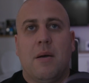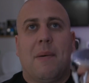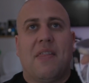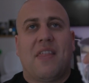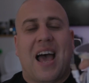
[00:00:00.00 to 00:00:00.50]

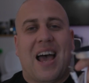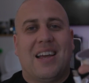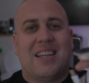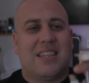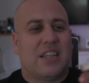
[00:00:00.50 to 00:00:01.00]
But that
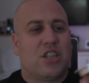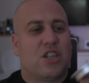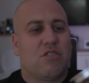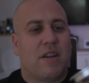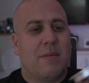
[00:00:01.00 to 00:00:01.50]
is
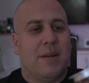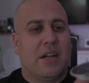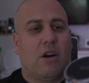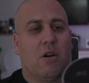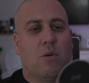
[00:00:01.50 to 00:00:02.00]
extremely
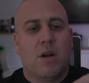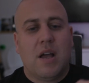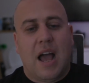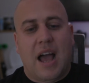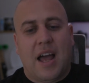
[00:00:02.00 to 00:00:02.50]
cool,
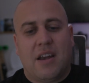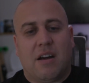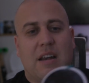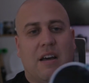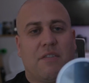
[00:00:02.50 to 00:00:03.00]
and
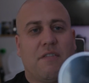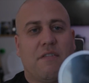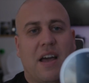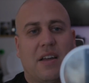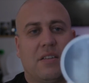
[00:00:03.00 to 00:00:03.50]
I love the
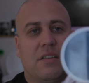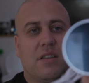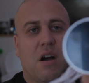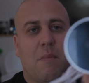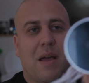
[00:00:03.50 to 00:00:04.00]
fact
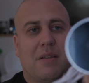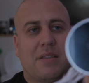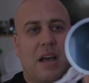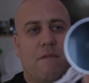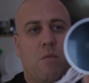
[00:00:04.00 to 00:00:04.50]
that I'll be able
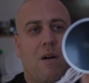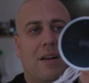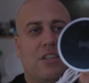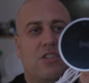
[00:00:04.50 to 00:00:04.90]
to have wireless